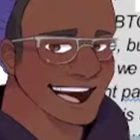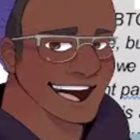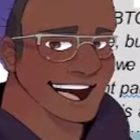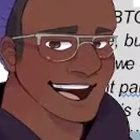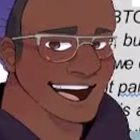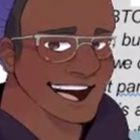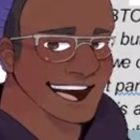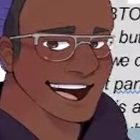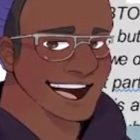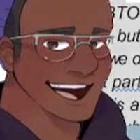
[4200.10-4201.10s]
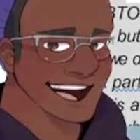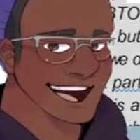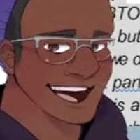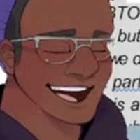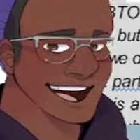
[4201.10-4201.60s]
over, or if you're
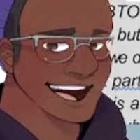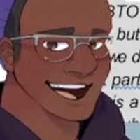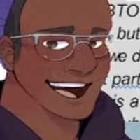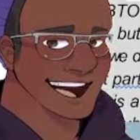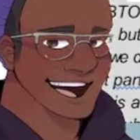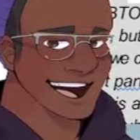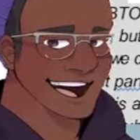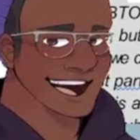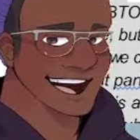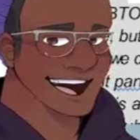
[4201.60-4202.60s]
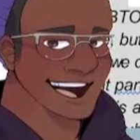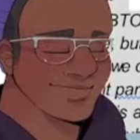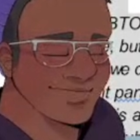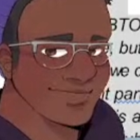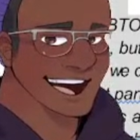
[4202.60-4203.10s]
like Webtoon,
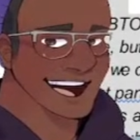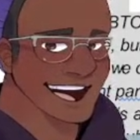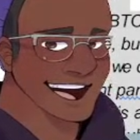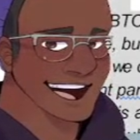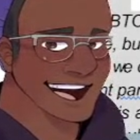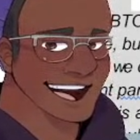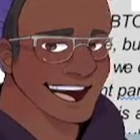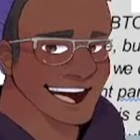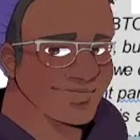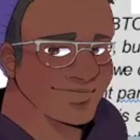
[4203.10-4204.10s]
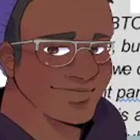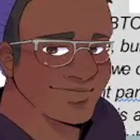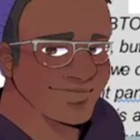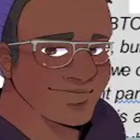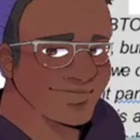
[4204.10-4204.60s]
you've got a dad.
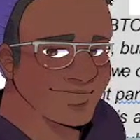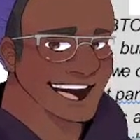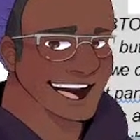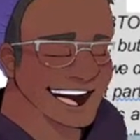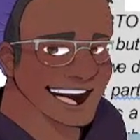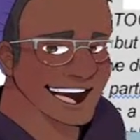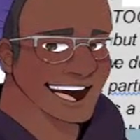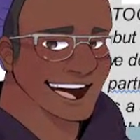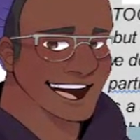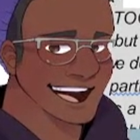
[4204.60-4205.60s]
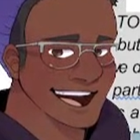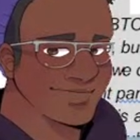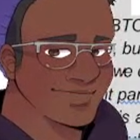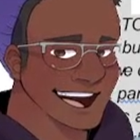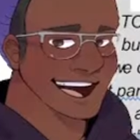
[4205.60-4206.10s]
Go to your dad,
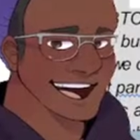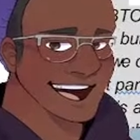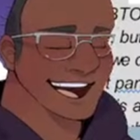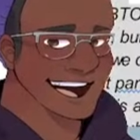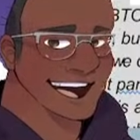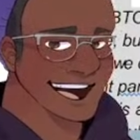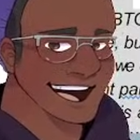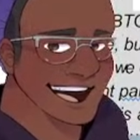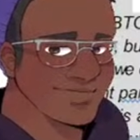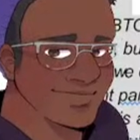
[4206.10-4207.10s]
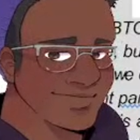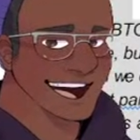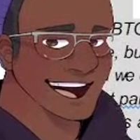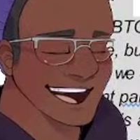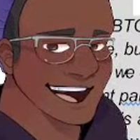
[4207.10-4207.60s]
open his wallet,
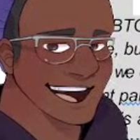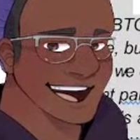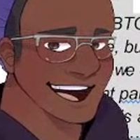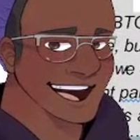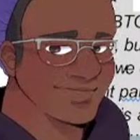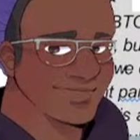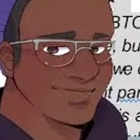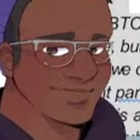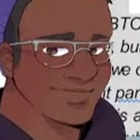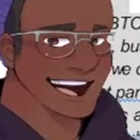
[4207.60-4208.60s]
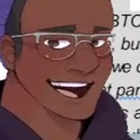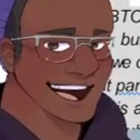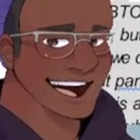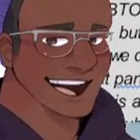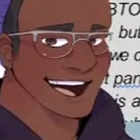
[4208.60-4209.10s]
take his money, because
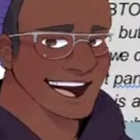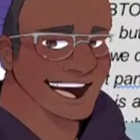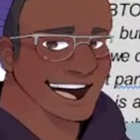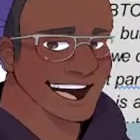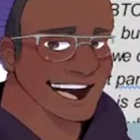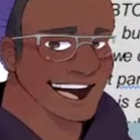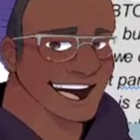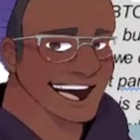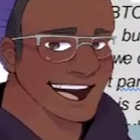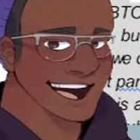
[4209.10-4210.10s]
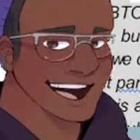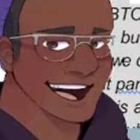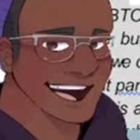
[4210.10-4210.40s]
your dad's going to make sure that you can